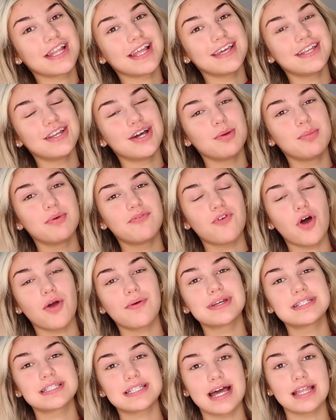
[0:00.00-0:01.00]
to let you know
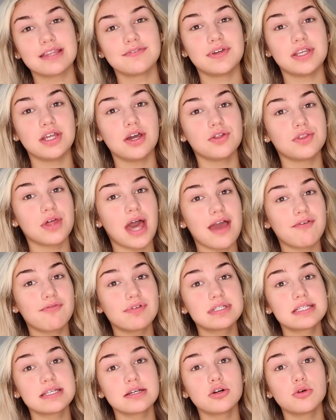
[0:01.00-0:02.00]
before I start the video that
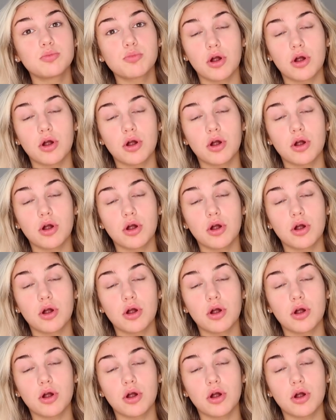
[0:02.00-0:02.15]
every single